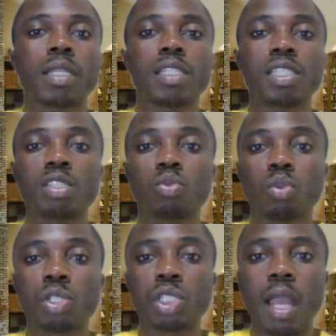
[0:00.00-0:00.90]

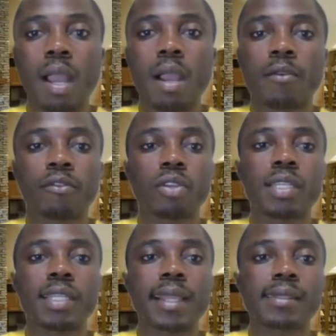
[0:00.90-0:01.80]
dishwasher,
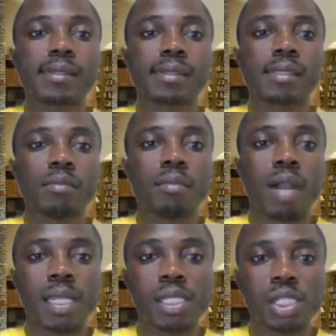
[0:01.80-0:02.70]
front desk
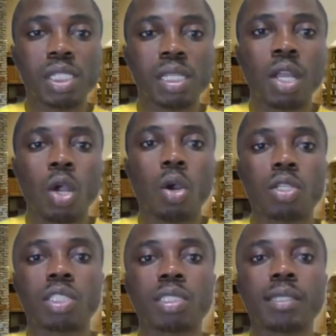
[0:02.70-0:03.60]
manager,
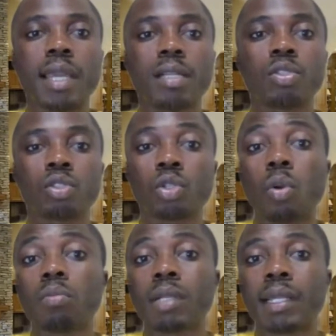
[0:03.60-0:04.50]
hotel
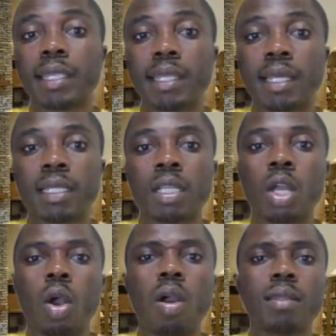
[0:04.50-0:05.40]
room cleaner.
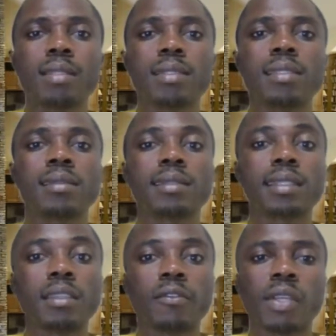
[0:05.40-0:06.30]
Under this
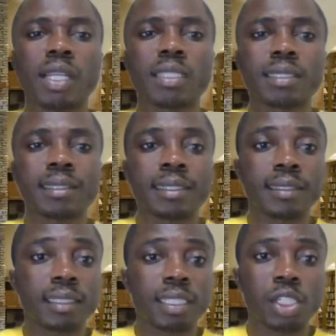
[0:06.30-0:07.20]
significant
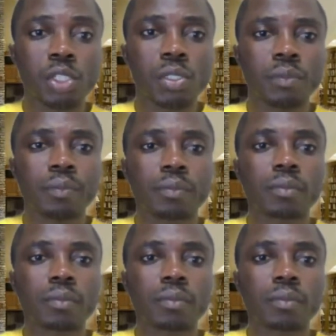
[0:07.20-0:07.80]
designation,